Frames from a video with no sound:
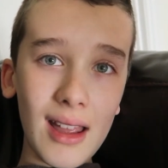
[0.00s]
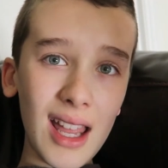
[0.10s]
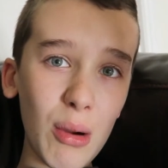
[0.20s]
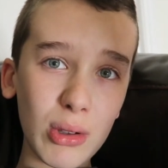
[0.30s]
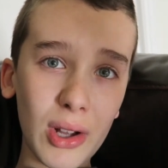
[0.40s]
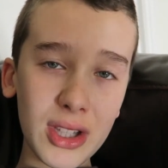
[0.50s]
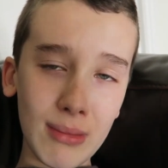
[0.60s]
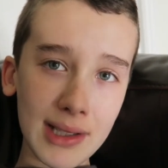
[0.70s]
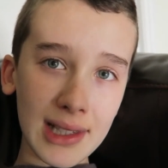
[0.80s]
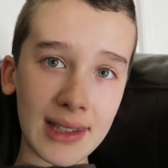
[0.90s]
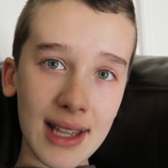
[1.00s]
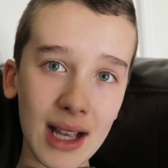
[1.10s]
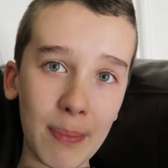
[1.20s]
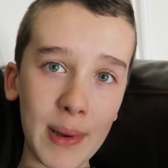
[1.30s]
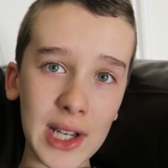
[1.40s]
it will automatically
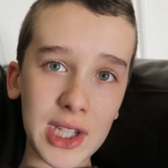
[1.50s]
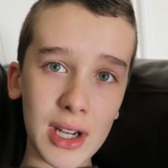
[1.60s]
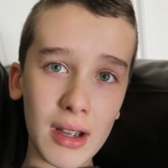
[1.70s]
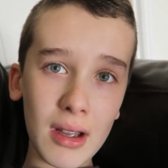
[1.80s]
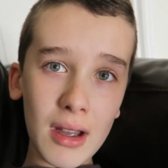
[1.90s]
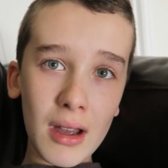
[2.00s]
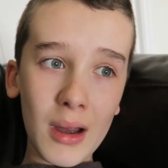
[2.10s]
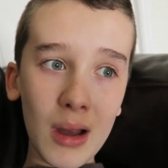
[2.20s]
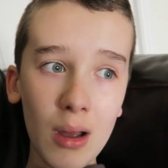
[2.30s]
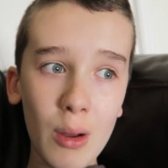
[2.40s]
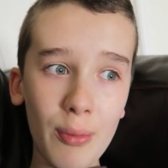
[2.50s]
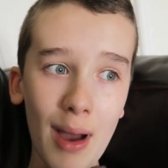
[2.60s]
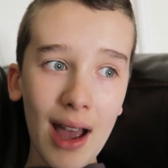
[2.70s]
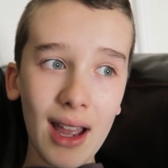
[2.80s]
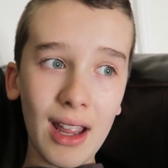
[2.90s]
take a picture of
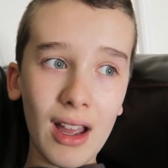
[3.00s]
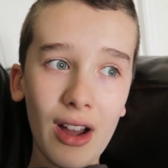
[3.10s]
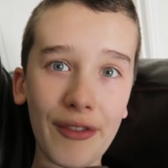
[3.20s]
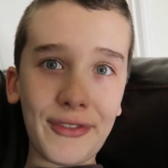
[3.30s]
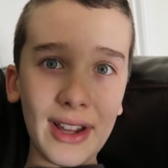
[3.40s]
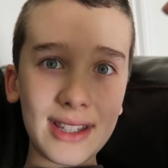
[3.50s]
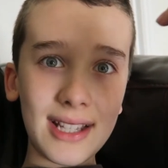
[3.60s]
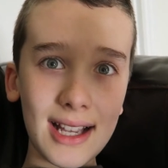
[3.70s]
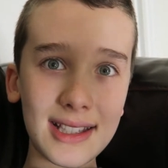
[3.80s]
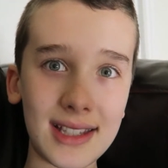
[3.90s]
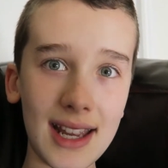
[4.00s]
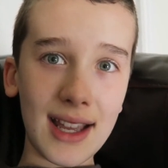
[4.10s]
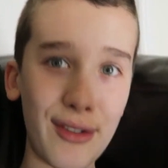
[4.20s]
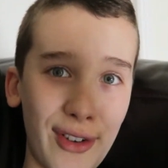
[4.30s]
my fantastic